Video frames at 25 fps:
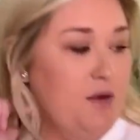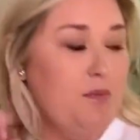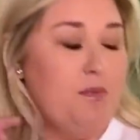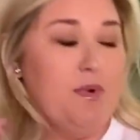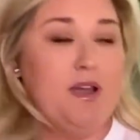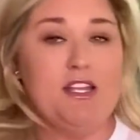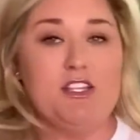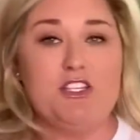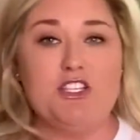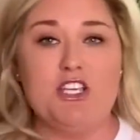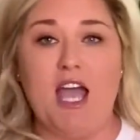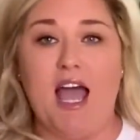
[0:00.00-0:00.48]

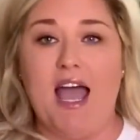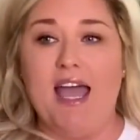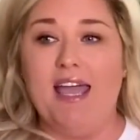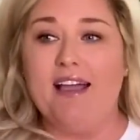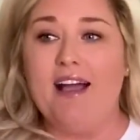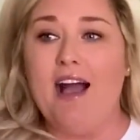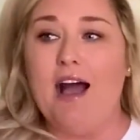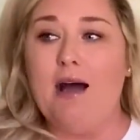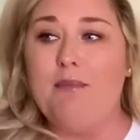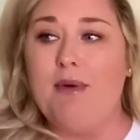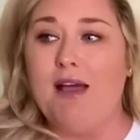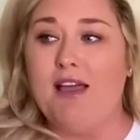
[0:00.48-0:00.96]
which I
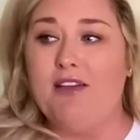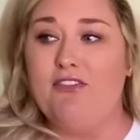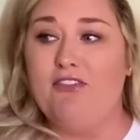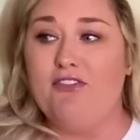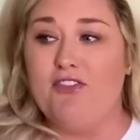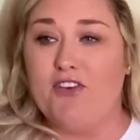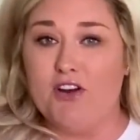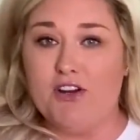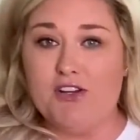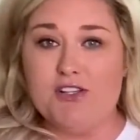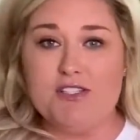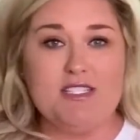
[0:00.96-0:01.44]
got my
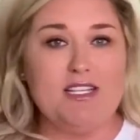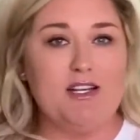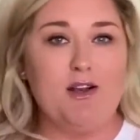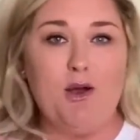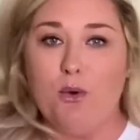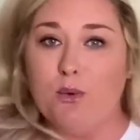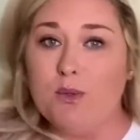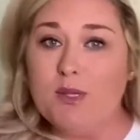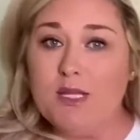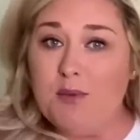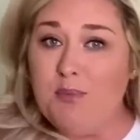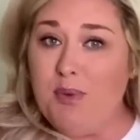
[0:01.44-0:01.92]
first and
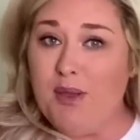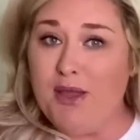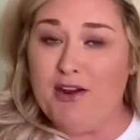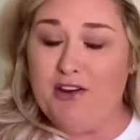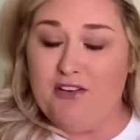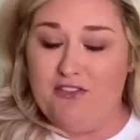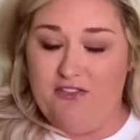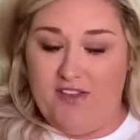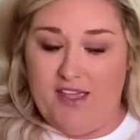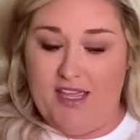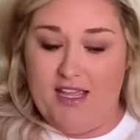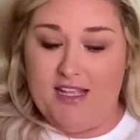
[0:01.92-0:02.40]
only
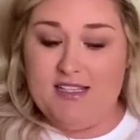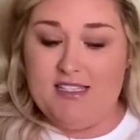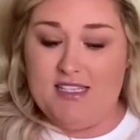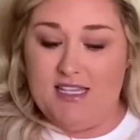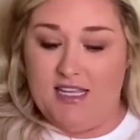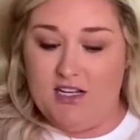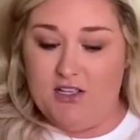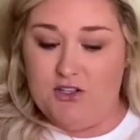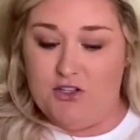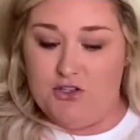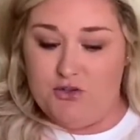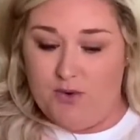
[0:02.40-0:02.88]
pair of Vans
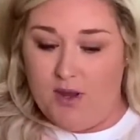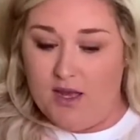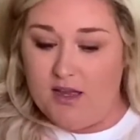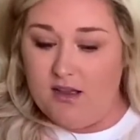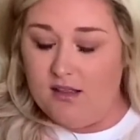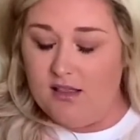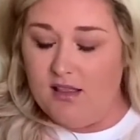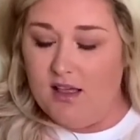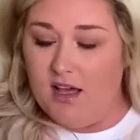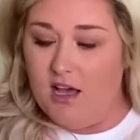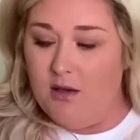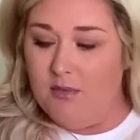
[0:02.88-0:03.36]
in a
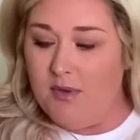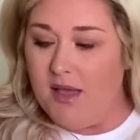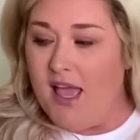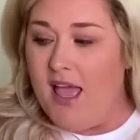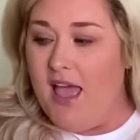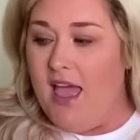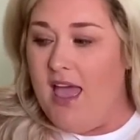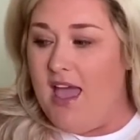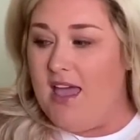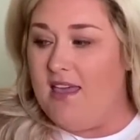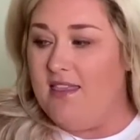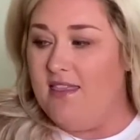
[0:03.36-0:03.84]
Trunk Club,
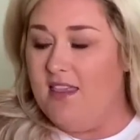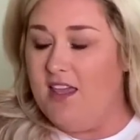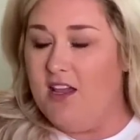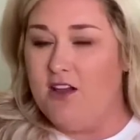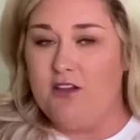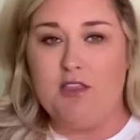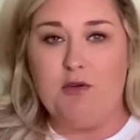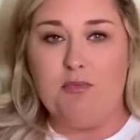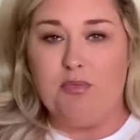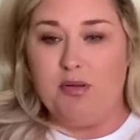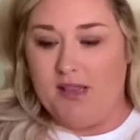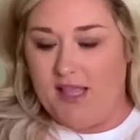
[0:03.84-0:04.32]
and
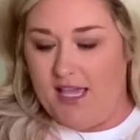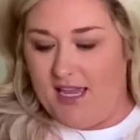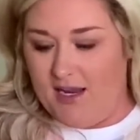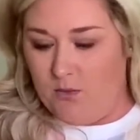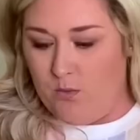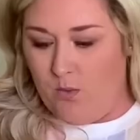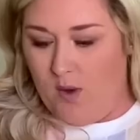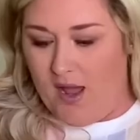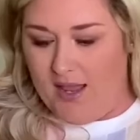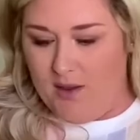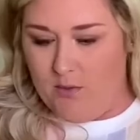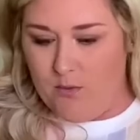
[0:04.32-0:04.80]
they're the
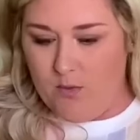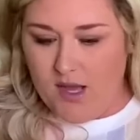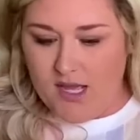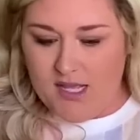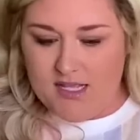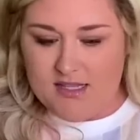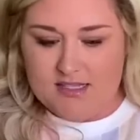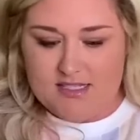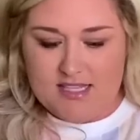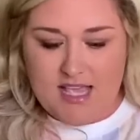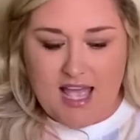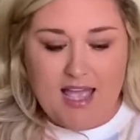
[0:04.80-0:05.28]
plain white
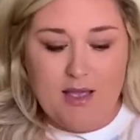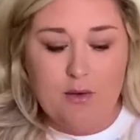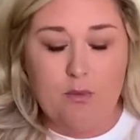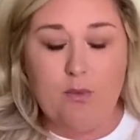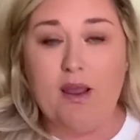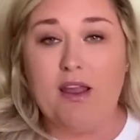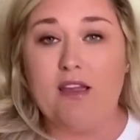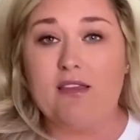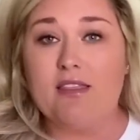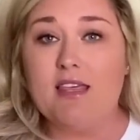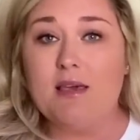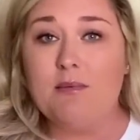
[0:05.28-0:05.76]
ones. I
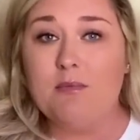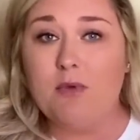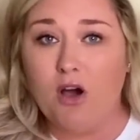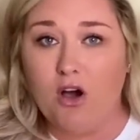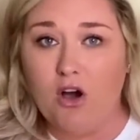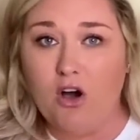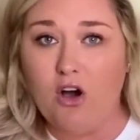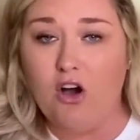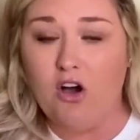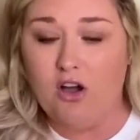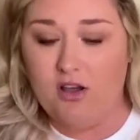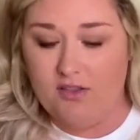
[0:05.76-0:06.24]
wear them
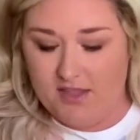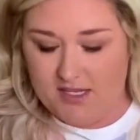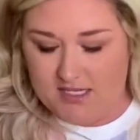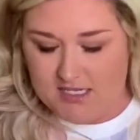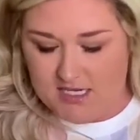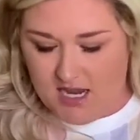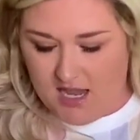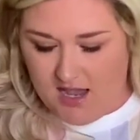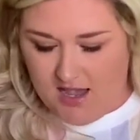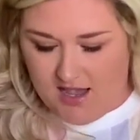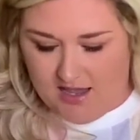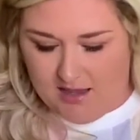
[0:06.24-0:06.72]
all the
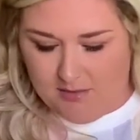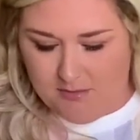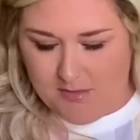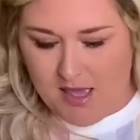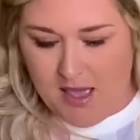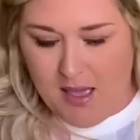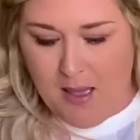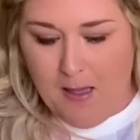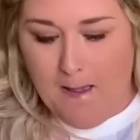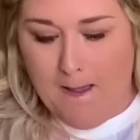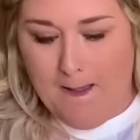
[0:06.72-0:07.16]
time.